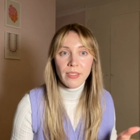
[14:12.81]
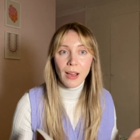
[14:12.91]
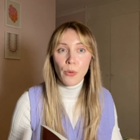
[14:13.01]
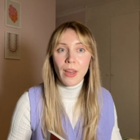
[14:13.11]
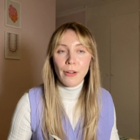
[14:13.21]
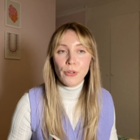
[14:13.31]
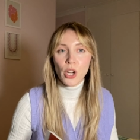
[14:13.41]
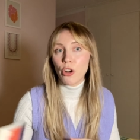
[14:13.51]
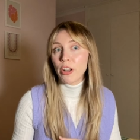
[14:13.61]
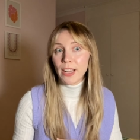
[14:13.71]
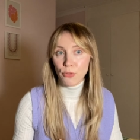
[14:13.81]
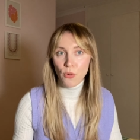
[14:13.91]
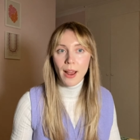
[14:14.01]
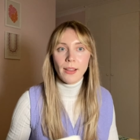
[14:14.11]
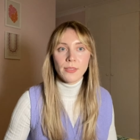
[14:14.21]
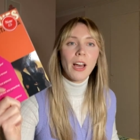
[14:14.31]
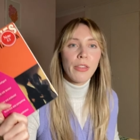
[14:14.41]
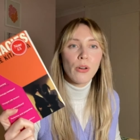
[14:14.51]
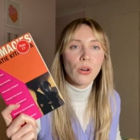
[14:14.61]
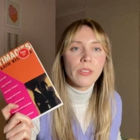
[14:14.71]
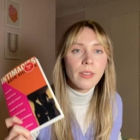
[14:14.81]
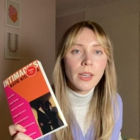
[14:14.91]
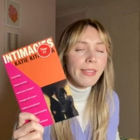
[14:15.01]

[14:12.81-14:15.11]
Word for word: South Africa and Israel, I thought,